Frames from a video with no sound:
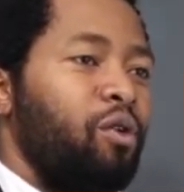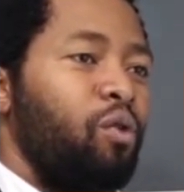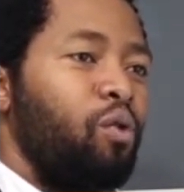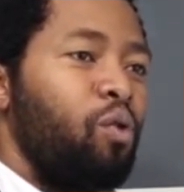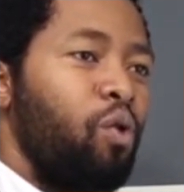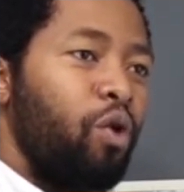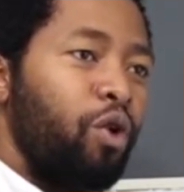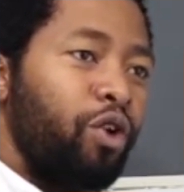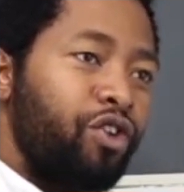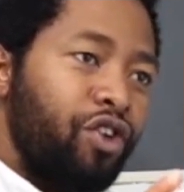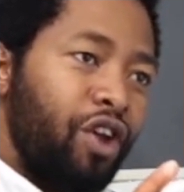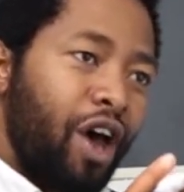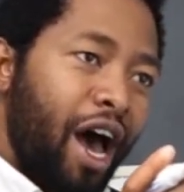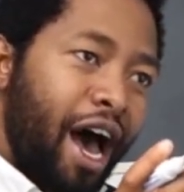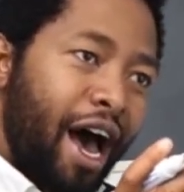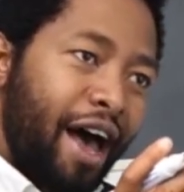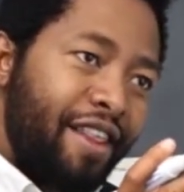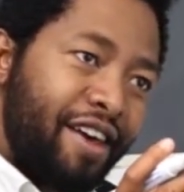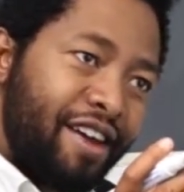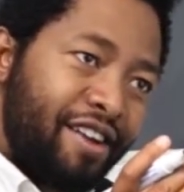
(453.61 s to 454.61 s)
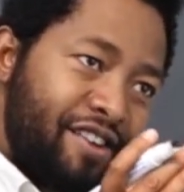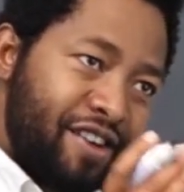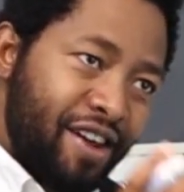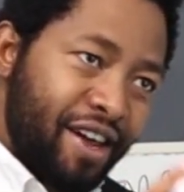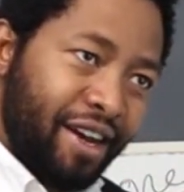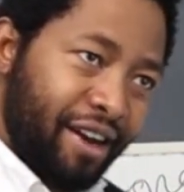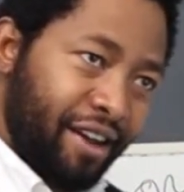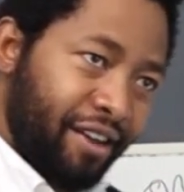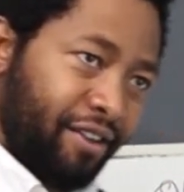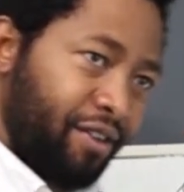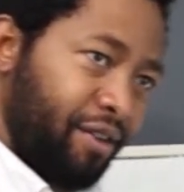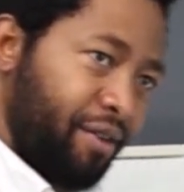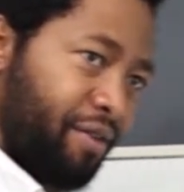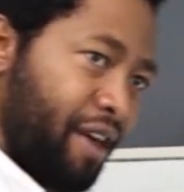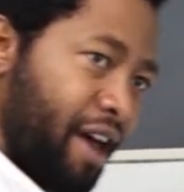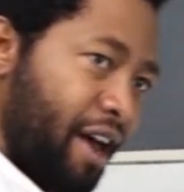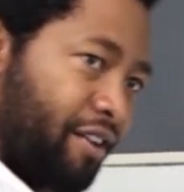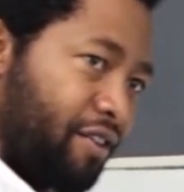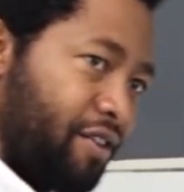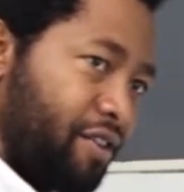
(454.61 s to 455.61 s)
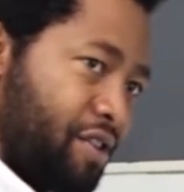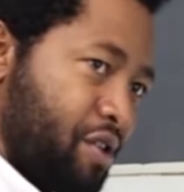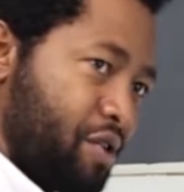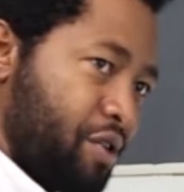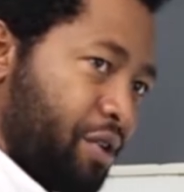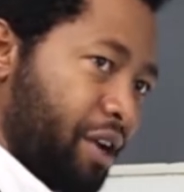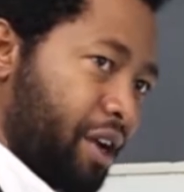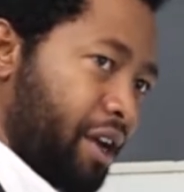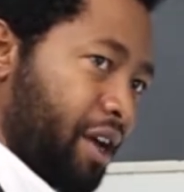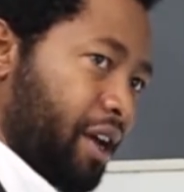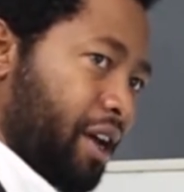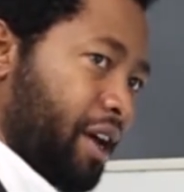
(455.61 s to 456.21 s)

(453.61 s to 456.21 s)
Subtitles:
What are the tenets of that theory?